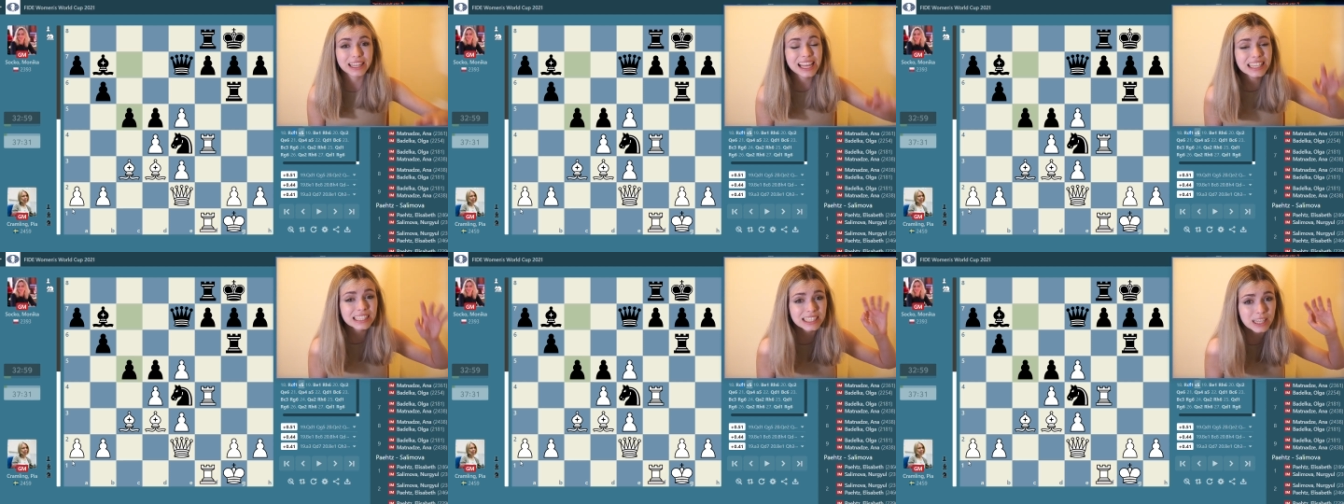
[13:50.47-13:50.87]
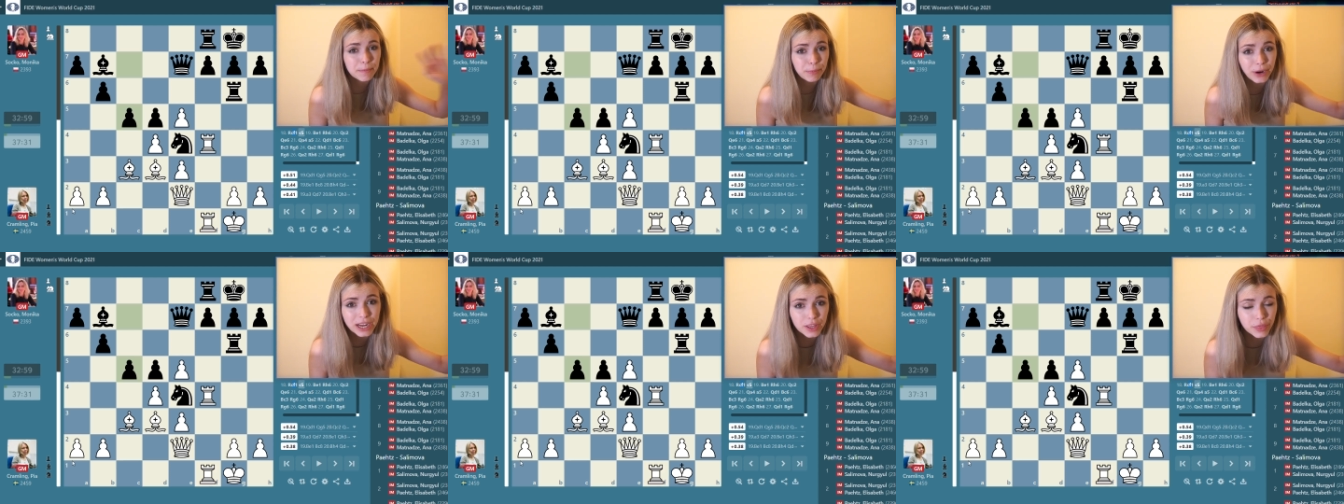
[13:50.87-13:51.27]
This is the
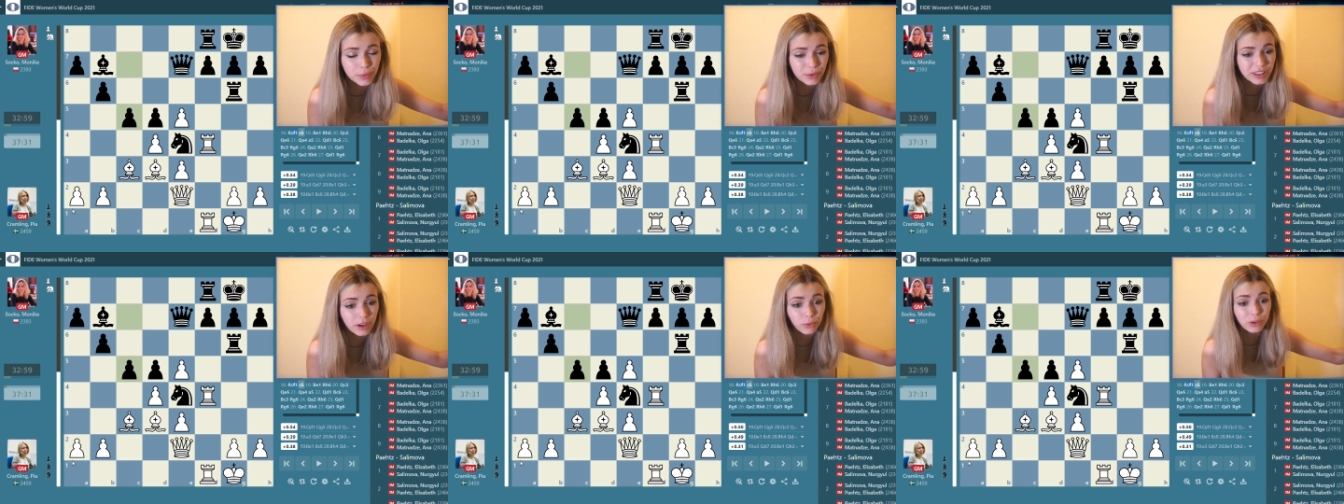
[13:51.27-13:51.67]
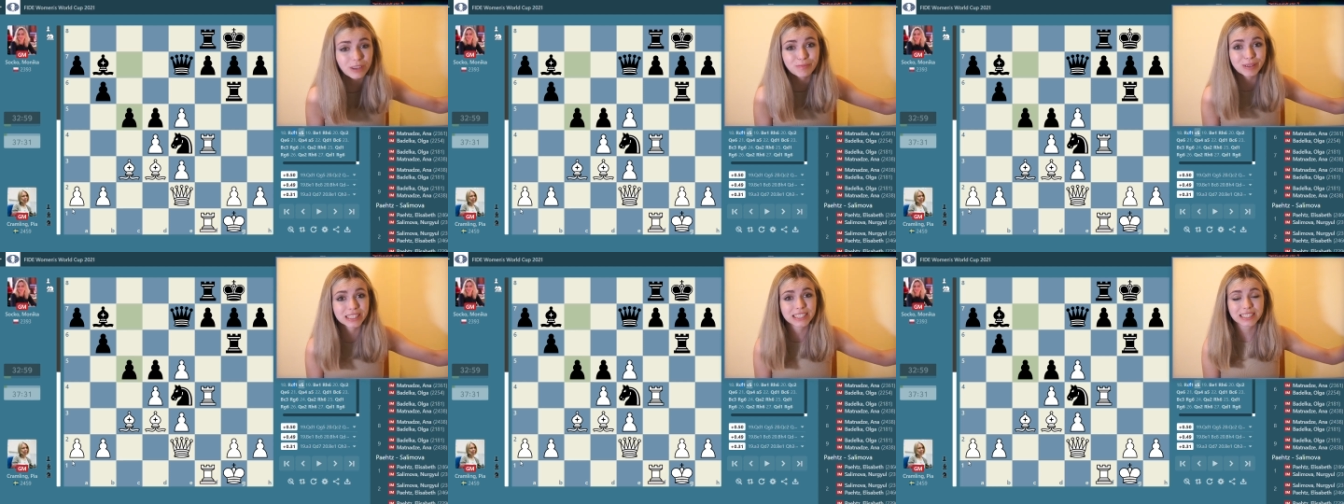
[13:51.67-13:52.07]
breakthrough that
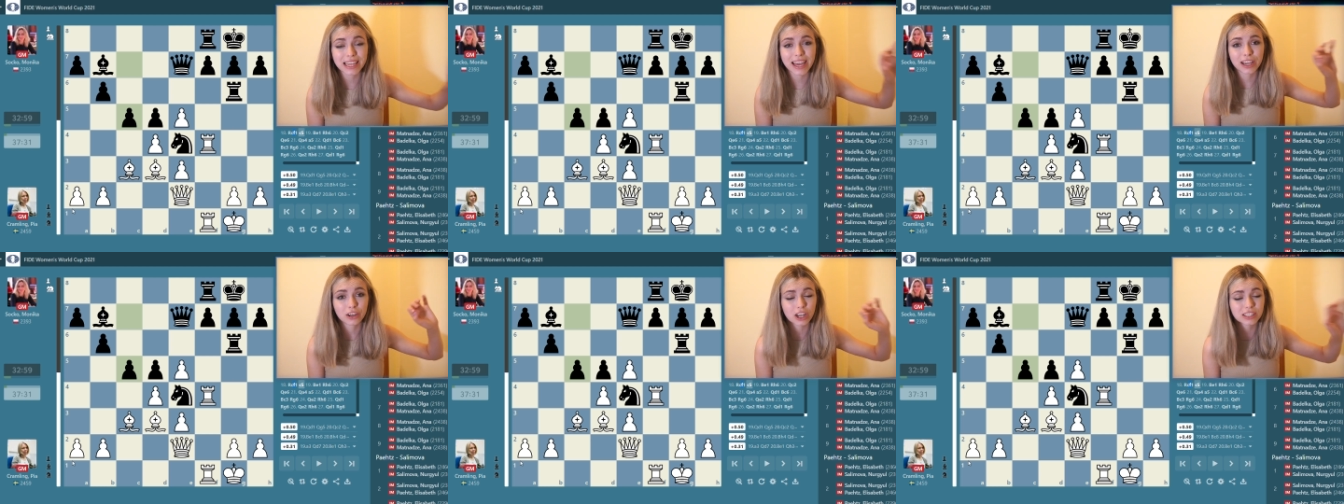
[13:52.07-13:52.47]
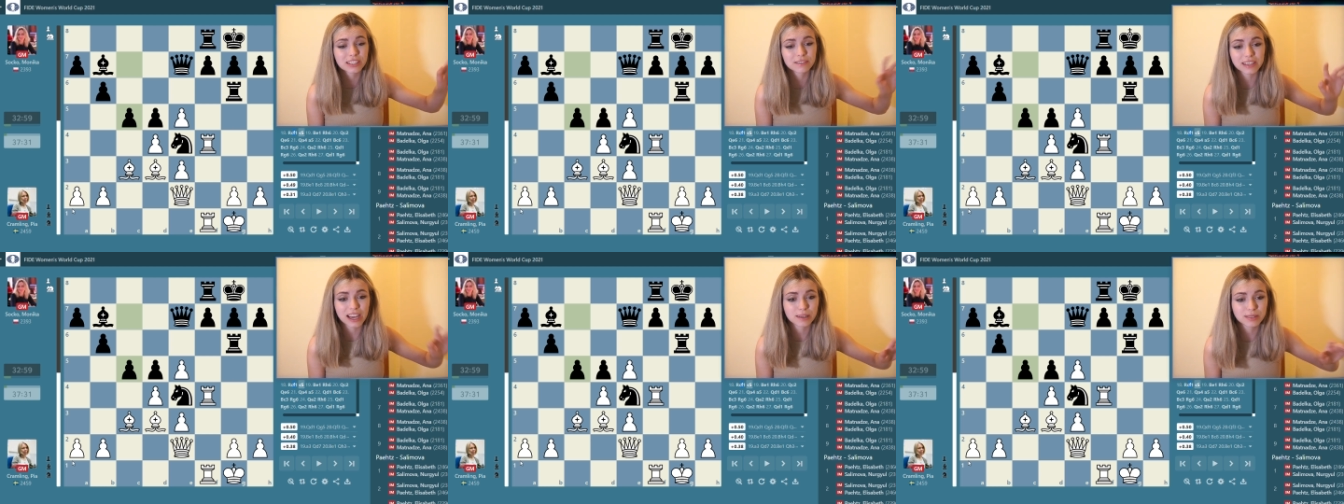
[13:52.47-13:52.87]
we've been saying lots
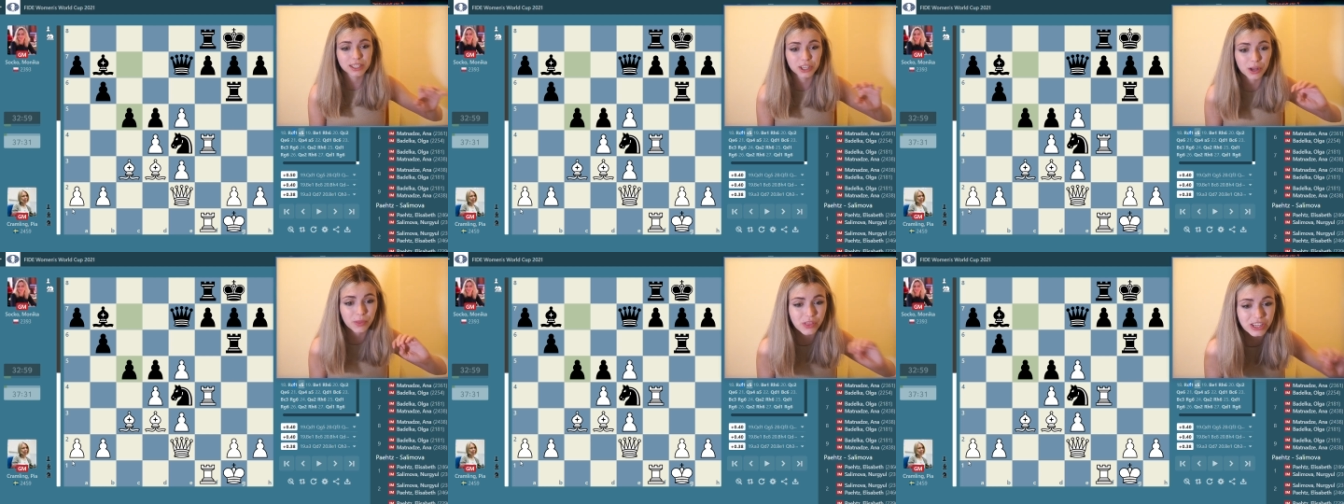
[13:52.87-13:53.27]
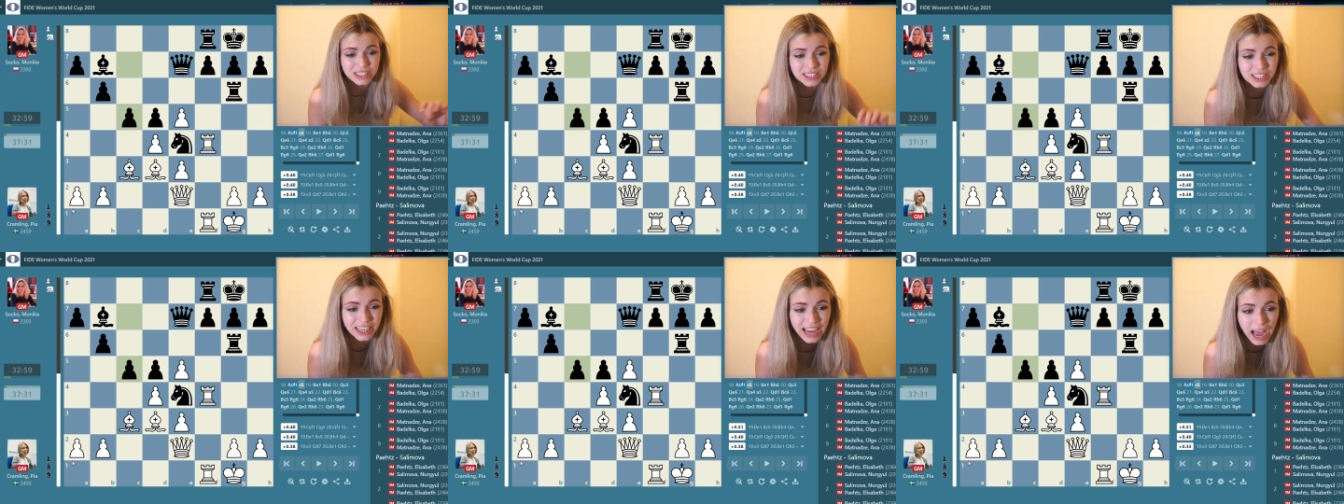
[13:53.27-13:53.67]
of times, so you know
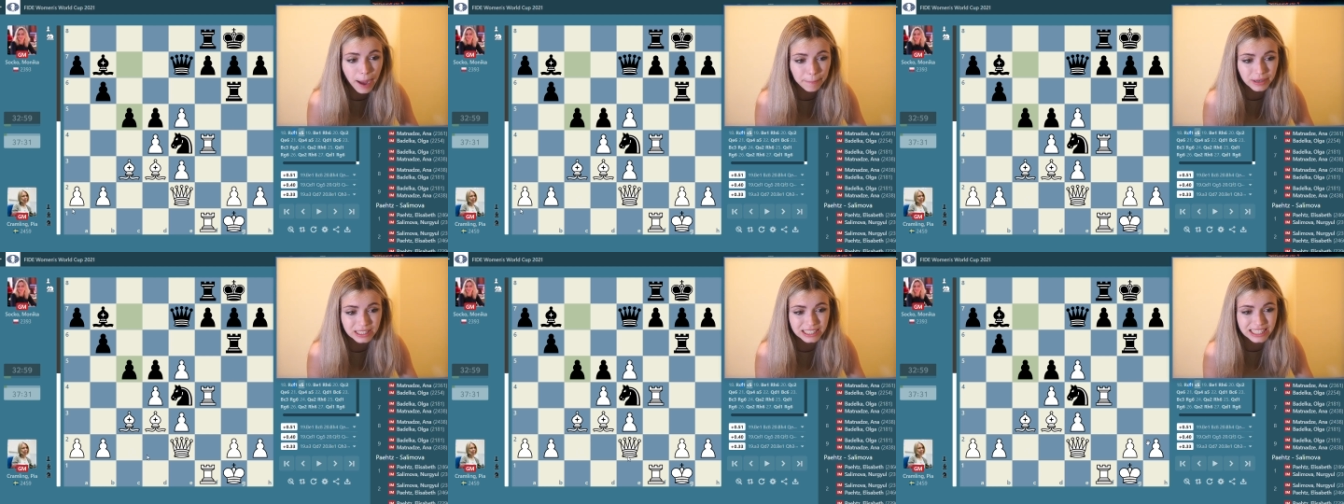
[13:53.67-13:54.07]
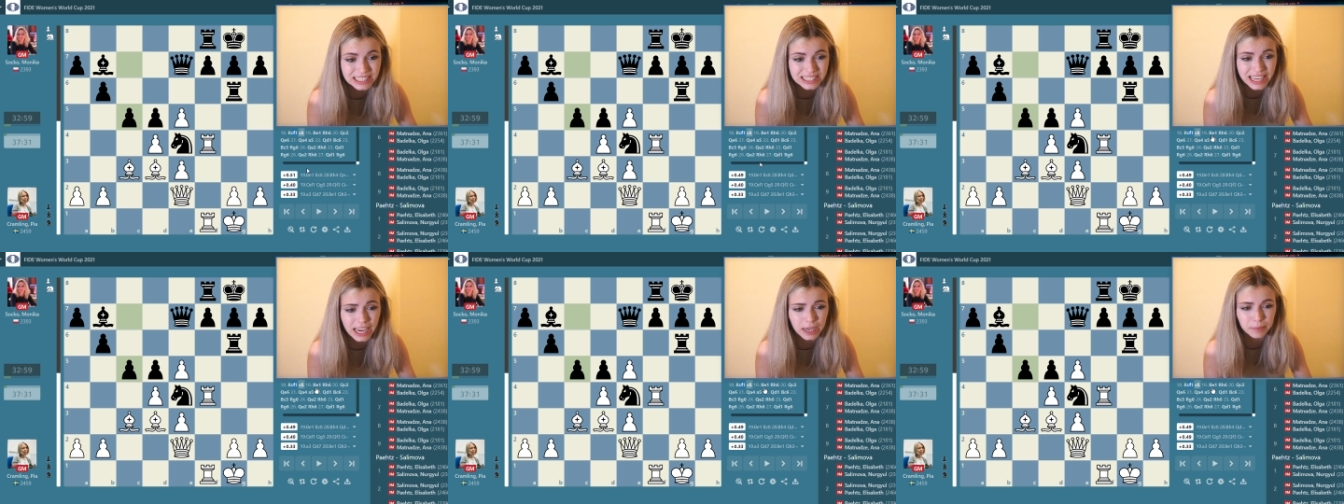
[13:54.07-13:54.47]
this is going to happen in
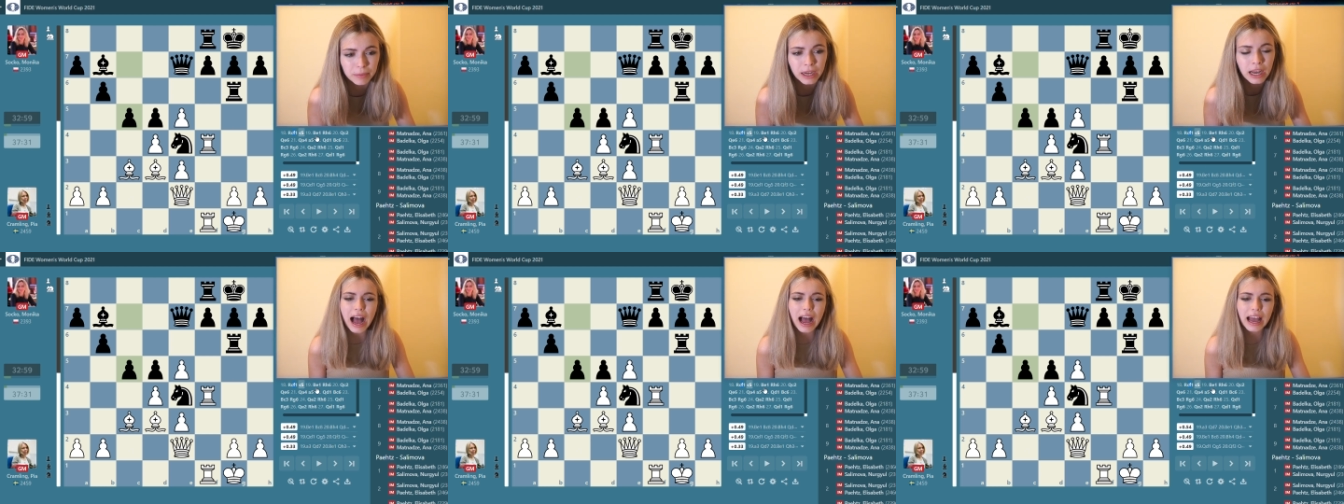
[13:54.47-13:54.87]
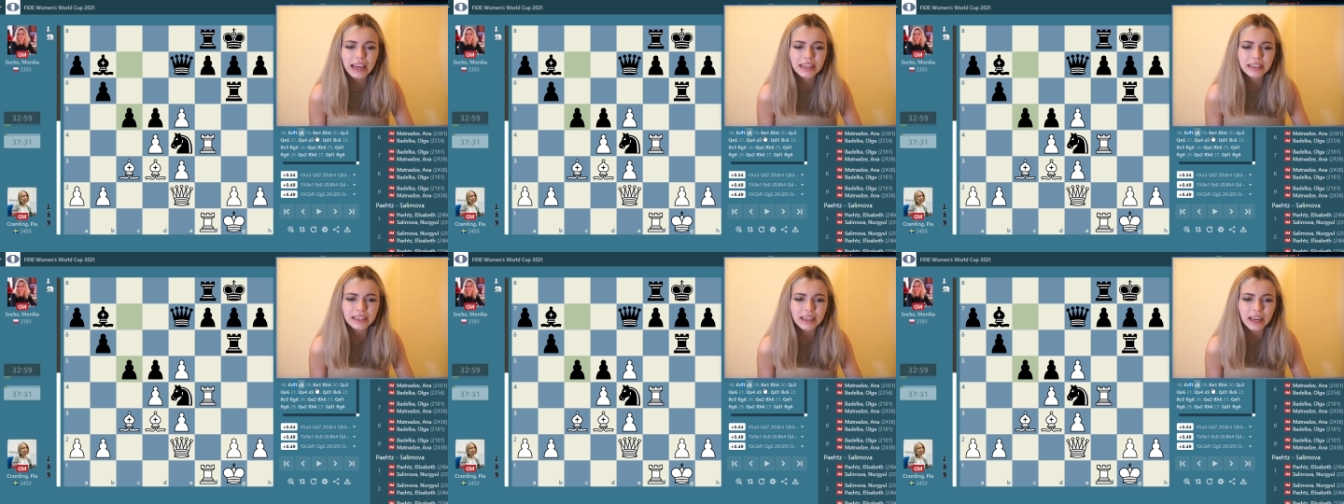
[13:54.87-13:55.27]
this game.
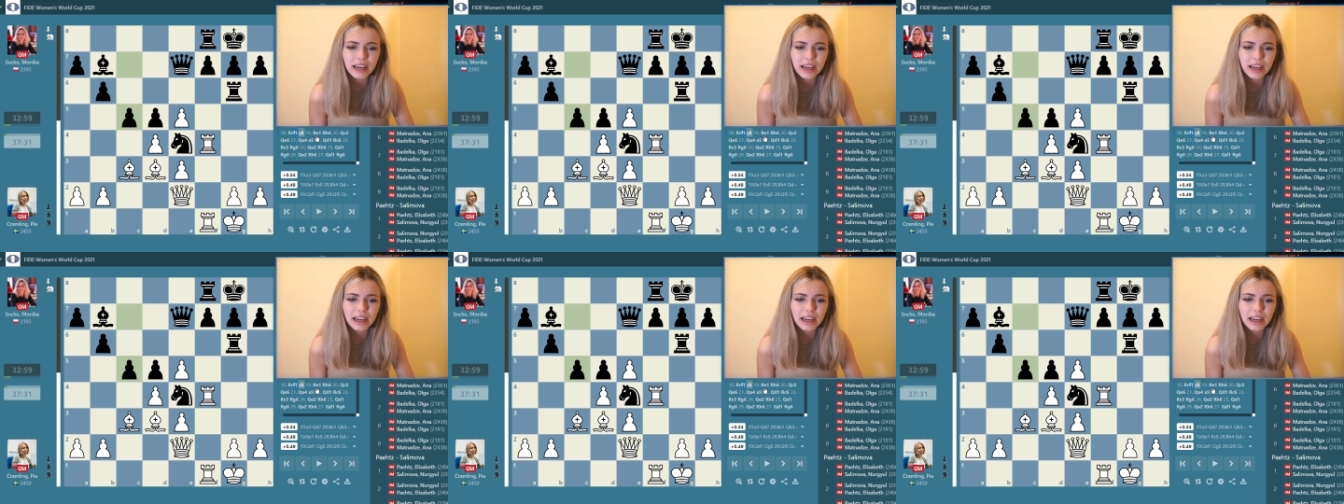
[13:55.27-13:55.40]
And